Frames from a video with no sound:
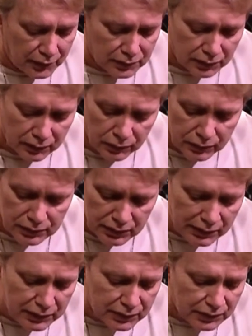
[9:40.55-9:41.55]
I know it's
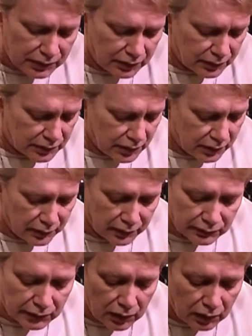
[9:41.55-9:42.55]
easier said than
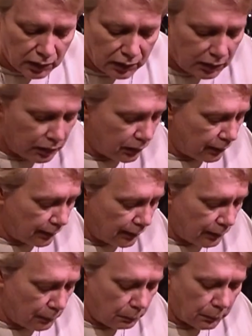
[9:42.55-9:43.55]
done,
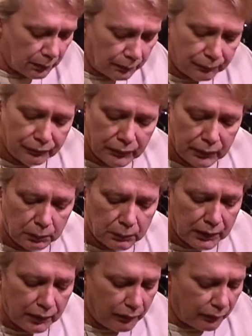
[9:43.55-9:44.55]
but you'll make
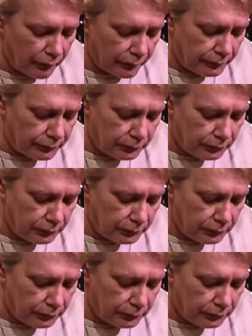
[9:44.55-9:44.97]
it through.